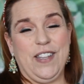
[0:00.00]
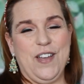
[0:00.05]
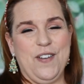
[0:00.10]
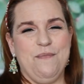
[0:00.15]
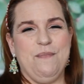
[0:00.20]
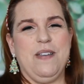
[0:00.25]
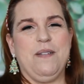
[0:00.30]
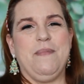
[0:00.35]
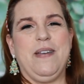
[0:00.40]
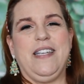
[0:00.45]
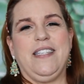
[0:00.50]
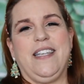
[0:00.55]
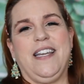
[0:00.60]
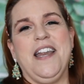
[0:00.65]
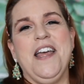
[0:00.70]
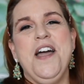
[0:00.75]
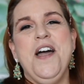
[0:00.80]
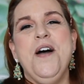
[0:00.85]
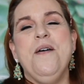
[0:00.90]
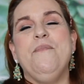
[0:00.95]
That would be amazing.
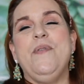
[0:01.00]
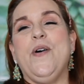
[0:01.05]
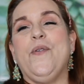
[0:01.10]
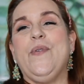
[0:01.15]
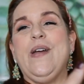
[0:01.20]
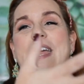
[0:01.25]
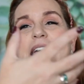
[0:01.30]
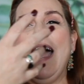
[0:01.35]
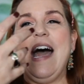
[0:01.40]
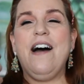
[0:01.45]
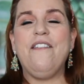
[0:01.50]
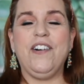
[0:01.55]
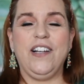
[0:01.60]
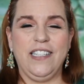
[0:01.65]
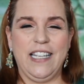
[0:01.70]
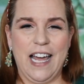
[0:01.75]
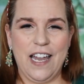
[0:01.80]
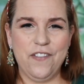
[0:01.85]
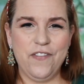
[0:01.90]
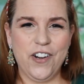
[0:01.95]
But we have a
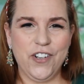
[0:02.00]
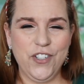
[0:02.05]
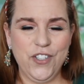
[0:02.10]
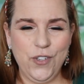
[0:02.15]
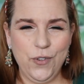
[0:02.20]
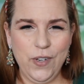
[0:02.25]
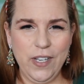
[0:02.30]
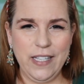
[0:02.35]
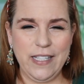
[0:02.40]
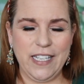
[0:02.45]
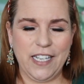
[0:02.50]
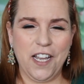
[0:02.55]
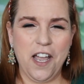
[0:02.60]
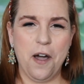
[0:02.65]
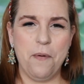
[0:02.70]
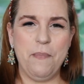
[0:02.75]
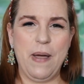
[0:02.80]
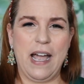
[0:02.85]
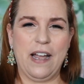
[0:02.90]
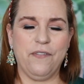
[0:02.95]
lot of our students that
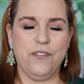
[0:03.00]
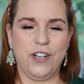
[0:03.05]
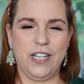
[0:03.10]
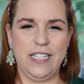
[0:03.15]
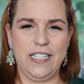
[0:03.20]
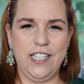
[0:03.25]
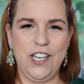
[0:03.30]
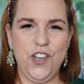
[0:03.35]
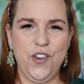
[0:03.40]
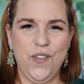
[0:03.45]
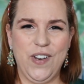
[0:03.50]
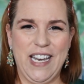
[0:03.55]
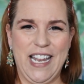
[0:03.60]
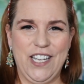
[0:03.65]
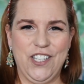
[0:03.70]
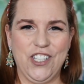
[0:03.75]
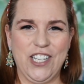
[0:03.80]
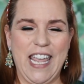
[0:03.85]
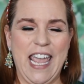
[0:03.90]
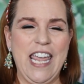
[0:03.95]
come back for continuing
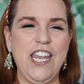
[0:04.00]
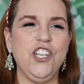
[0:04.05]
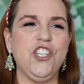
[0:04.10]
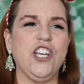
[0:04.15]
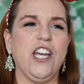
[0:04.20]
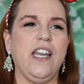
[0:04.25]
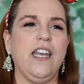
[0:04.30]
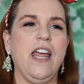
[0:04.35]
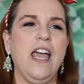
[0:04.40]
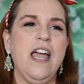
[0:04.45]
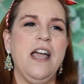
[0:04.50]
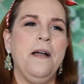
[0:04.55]
education.